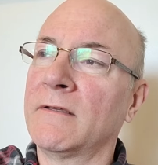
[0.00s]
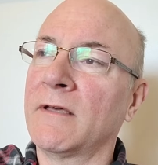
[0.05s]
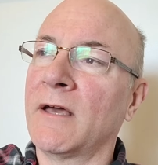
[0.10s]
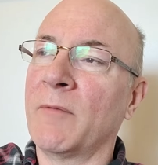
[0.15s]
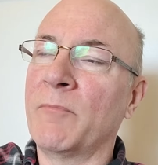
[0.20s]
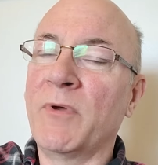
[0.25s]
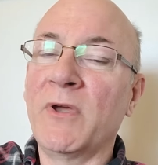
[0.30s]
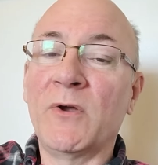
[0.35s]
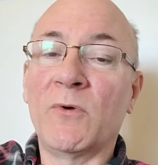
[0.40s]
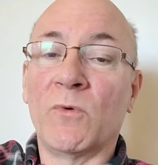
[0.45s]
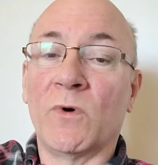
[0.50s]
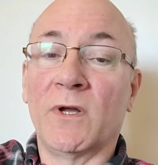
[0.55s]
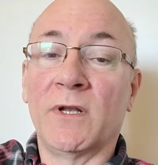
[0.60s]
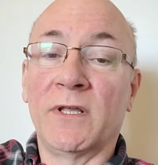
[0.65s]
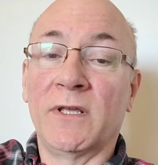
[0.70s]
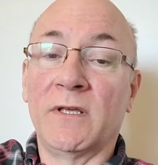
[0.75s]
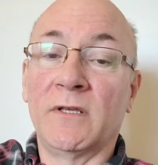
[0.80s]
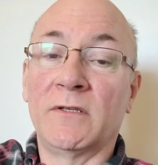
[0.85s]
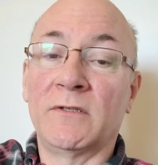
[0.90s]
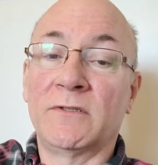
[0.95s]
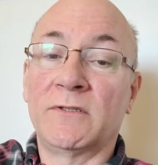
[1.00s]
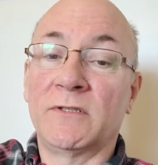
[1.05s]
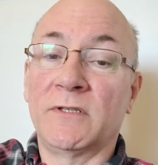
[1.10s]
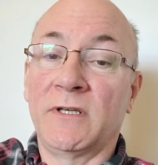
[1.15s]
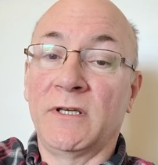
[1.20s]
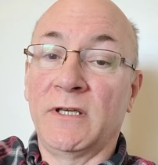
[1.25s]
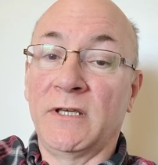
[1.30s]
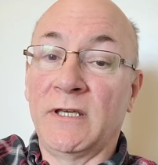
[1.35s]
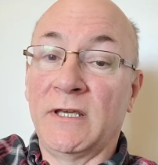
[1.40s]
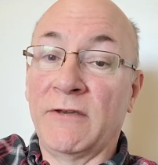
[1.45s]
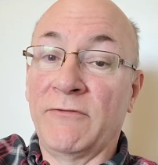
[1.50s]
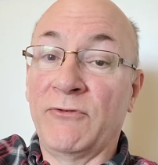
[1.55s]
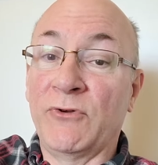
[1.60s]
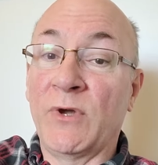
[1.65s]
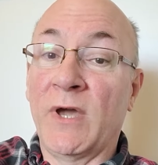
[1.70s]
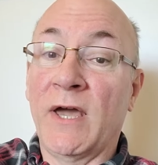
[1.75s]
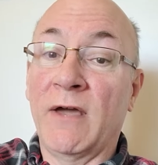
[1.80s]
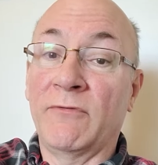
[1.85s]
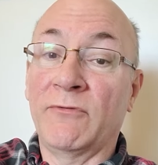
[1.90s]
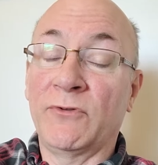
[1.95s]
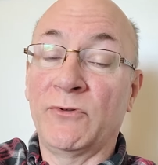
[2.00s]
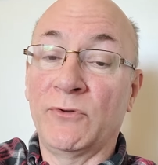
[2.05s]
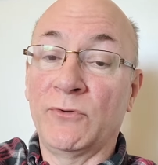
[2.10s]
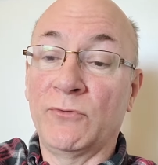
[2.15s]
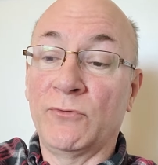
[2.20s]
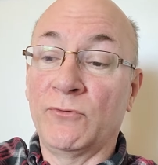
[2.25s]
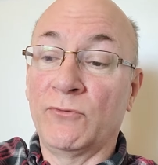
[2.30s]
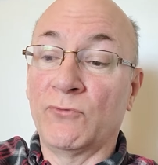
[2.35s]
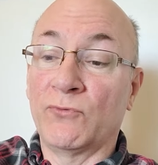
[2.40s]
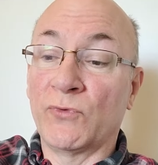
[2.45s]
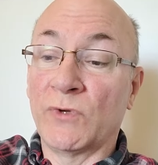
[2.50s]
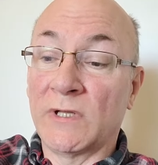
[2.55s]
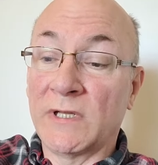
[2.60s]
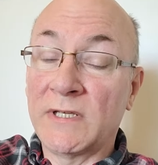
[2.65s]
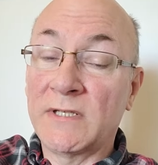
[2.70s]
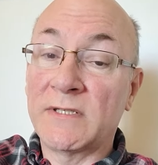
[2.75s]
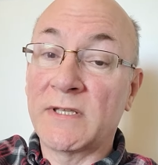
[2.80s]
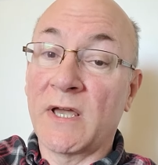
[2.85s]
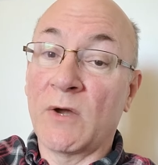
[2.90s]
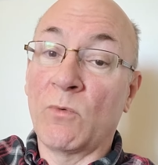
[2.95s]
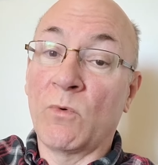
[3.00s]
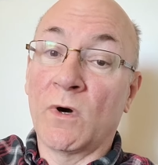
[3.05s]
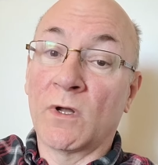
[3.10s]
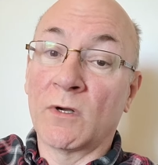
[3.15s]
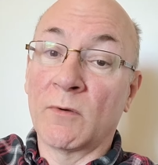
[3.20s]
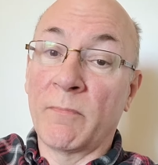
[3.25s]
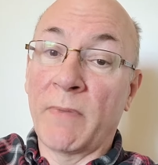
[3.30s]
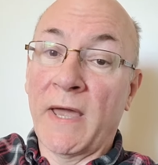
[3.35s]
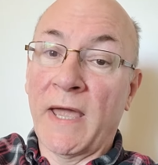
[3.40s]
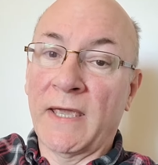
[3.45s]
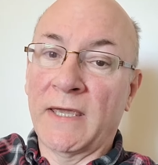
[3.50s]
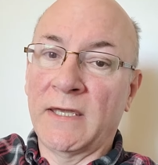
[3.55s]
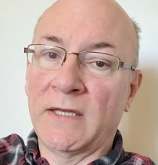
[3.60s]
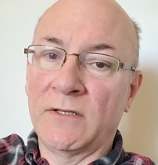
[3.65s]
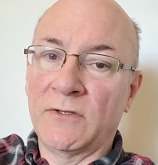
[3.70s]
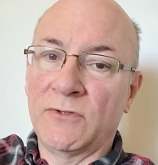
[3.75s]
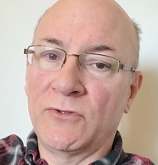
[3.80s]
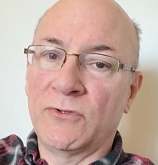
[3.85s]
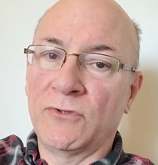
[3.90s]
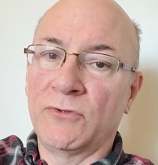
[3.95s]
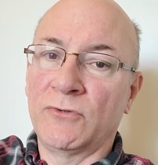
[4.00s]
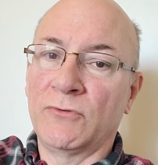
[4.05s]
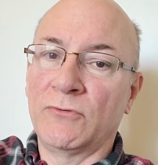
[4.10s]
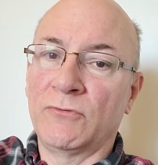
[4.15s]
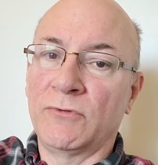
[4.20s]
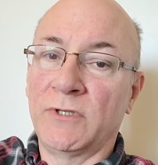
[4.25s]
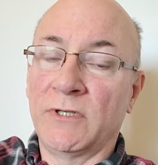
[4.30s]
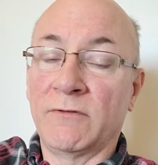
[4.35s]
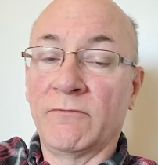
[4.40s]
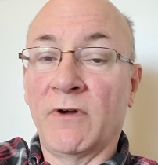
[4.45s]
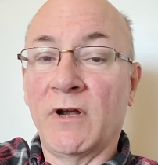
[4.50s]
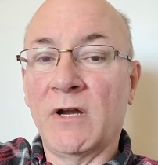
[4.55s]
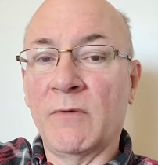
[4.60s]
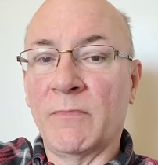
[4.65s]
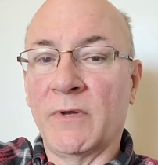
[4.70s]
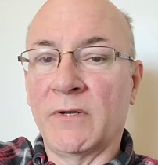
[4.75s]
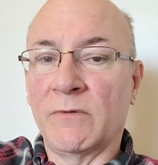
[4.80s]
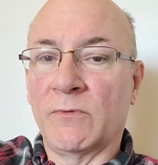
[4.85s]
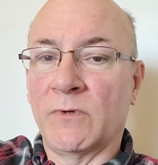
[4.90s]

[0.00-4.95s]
A big one is if you have to release that water back into the environment.